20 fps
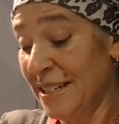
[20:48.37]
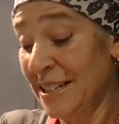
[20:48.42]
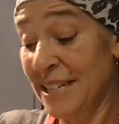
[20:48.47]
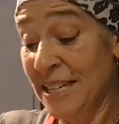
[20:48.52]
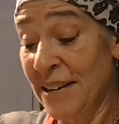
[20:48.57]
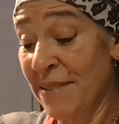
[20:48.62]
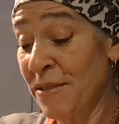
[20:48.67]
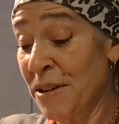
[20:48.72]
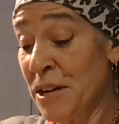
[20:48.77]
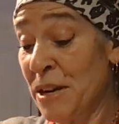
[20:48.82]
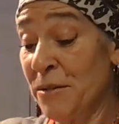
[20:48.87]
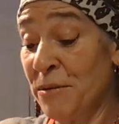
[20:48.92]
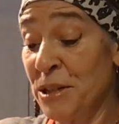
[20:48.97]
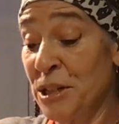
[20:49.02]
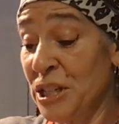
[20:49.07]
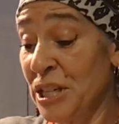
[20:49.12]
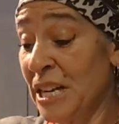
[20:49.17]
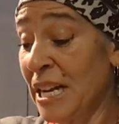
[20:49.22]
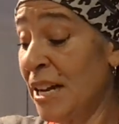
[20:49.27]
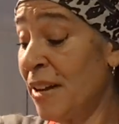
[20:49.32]
You never know
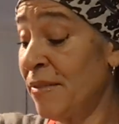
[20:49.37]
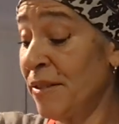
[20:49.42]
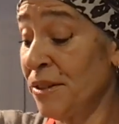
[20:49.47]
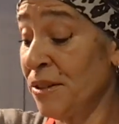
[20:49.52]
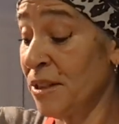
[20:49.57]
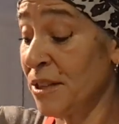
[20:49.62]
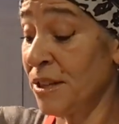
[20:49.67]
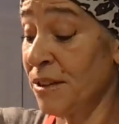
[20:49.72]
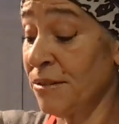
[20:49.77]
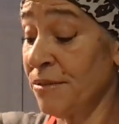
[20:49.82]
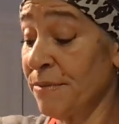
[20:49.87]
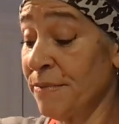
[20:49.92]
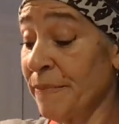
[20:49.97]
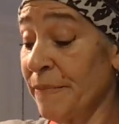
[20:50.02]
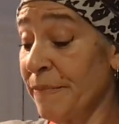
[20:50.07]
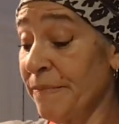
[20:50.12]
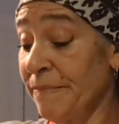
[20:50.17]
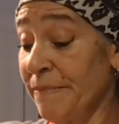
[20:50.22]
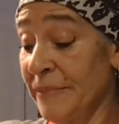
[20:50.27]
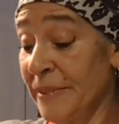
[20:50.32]
what you have out there.
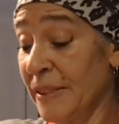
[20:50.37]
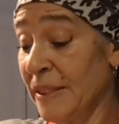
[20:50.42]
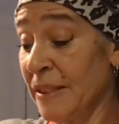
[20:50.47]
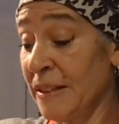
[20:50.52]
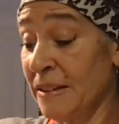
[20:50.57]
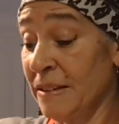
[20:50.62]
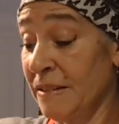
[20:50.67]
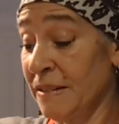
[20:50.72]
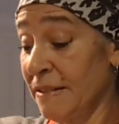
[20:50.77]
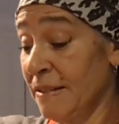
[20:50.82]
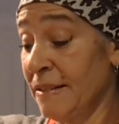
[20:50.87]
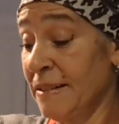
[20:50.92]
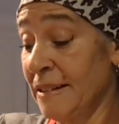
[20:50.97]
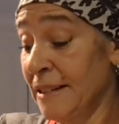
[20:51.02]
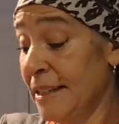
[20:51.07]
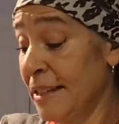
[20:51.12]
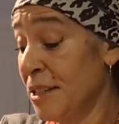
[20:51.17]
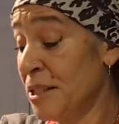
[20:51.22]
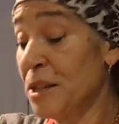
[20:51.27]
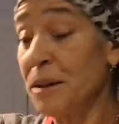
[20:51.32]

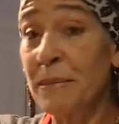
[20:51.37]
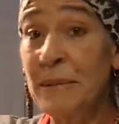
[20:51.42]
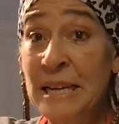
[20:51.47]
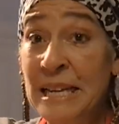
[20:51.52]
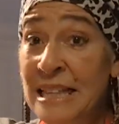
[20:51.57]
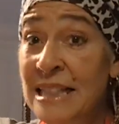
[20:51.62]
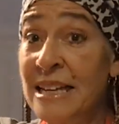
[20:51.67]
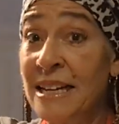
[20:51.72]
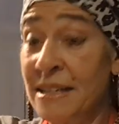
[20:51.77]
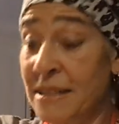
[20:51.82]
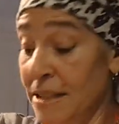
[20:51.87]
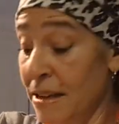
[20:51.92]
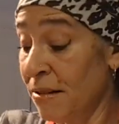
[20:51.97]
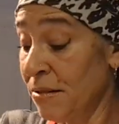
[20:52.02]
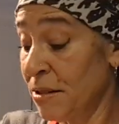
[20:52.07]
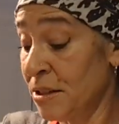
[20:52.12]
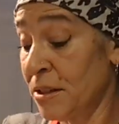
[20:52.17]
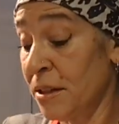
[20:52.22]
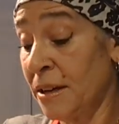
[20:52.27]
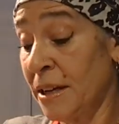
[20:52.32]
So many things
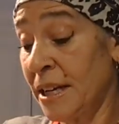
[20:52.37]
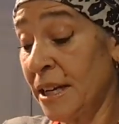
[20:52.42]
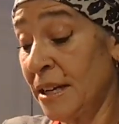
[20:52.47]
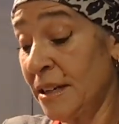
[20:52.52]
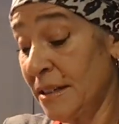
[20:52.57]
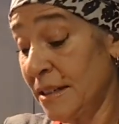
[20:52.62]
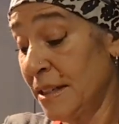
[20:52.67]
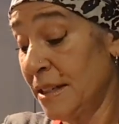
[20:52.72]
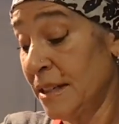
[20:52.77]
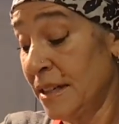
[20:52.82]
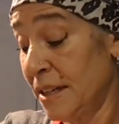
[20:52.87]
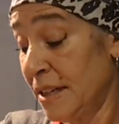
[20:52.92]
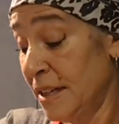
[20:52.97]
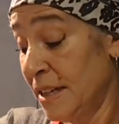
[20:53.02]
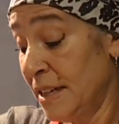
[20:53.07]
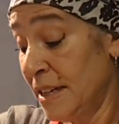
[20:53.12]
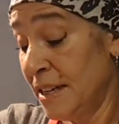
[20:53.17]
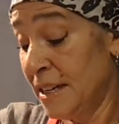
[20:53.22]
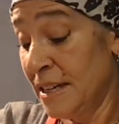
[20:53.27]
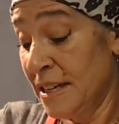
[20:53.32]
outside
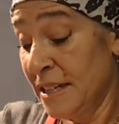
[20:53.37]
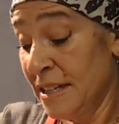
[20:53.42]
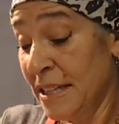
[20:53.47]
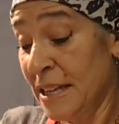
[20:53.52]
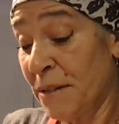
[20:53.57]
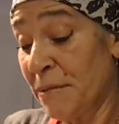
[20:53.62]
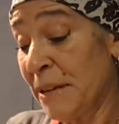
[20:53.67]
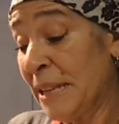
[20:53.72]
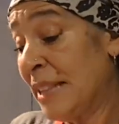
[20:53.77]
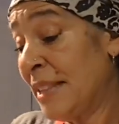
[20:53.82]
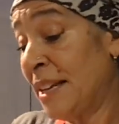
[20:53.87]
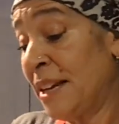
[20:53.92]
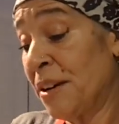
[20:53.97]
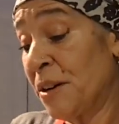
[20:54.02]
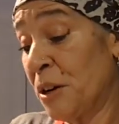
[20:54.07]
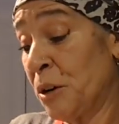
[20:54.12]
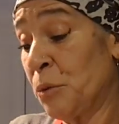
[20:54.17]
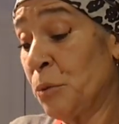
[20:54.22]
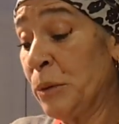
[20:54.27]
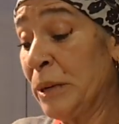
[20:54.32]
that we
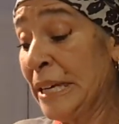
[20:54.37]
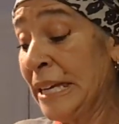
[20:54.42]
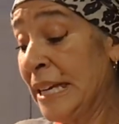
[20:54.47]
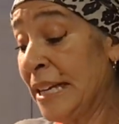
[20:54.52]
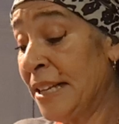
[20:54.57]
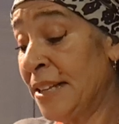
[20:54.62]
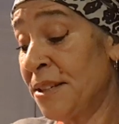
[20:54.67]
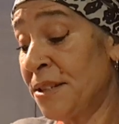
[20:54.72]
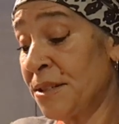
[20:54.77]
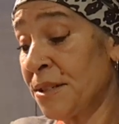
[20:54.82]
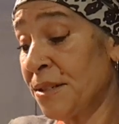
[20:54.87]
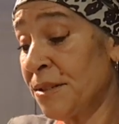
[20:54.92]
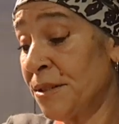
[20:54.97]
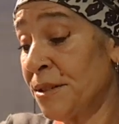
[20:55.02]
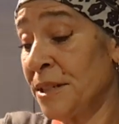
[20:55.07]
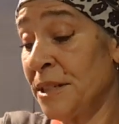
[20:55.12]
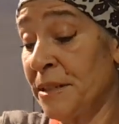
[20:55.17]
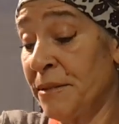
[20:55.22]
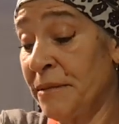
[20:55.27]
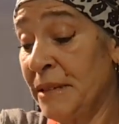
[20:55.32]
think are weeds
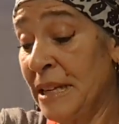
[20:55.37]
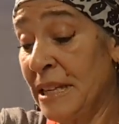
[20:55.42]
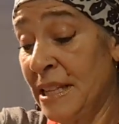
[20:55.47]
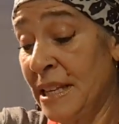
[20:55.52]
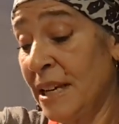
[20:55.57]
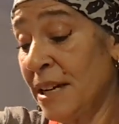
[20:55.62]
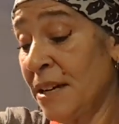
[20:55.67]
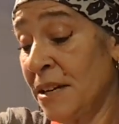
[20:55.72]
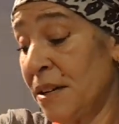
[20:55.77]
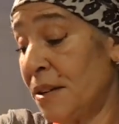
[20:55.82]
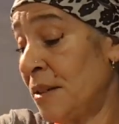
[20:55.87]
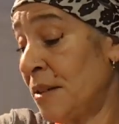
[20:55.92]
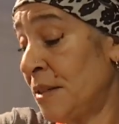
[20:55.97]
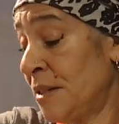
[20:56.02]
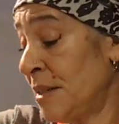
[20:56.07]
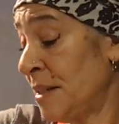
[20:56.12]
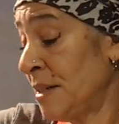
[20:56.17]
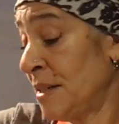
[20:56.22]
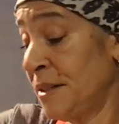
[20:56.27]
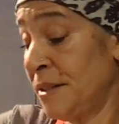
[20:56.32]
or that we think
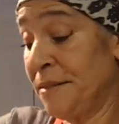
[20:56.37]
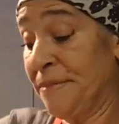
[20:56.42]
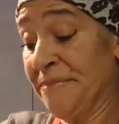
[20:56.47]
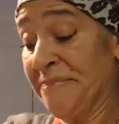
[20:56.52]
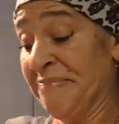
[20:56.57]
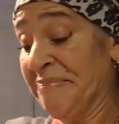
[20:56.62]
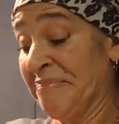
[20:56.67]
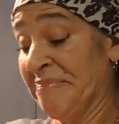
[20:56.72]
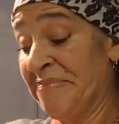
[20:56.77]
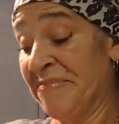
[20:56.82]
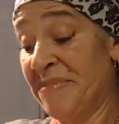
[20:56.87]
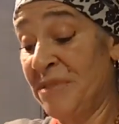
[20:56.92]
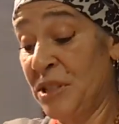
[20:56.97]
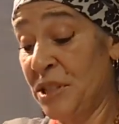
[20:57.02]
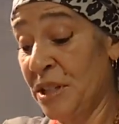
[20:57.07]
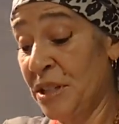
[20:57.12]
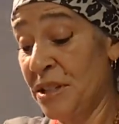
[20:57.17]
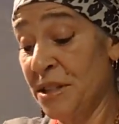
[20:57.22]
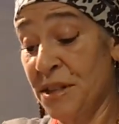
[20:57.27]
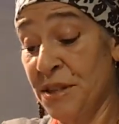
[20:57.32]
are
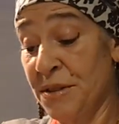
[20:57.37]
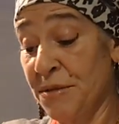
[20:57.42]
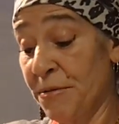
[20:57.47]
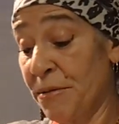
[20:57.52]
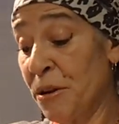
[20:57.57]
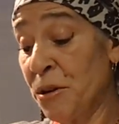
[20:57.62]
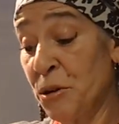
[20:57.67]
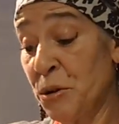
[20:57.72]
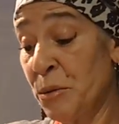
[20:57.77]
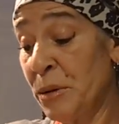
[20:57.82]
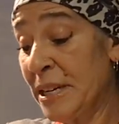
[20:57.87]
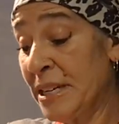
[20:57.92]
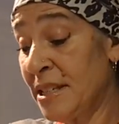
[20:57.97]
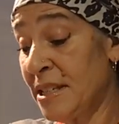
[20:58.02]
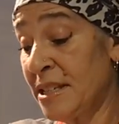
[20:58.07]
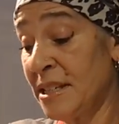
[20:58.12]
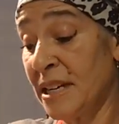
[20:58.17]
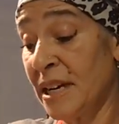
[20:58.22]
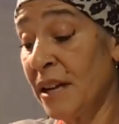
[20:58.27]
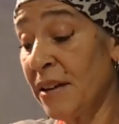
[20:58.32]
just throwaway
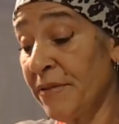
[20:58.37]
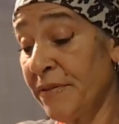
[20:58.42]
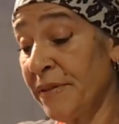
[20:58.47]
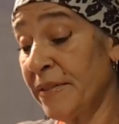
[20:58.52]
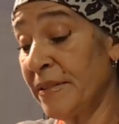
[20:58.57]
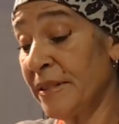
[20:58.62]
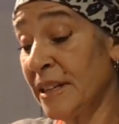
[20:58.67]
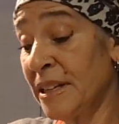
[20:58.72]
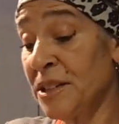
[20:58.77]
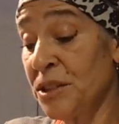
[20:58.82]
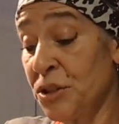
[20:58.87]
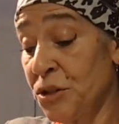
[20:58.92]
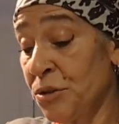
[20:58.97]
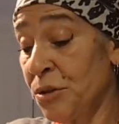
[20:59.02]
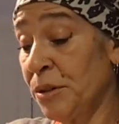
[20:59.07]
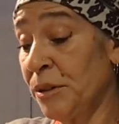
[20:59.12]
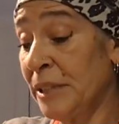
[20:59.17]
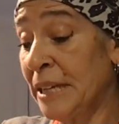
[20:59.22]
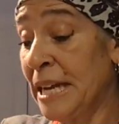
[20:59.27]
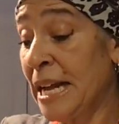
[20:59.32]
stuff is
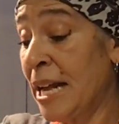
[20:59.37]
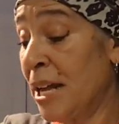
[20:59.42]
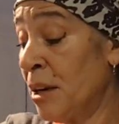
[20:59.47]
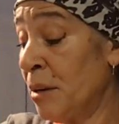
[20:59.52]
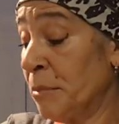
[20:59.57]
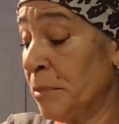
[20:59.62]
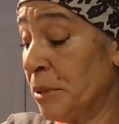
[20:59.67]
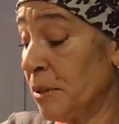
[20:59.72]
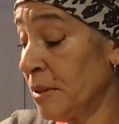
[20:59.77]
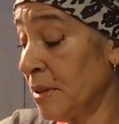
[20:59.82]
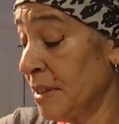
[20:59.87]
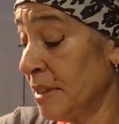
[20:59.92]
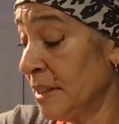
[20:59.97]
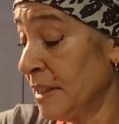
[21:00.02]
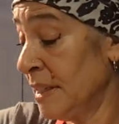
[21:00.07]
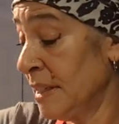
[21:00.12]
truly edible.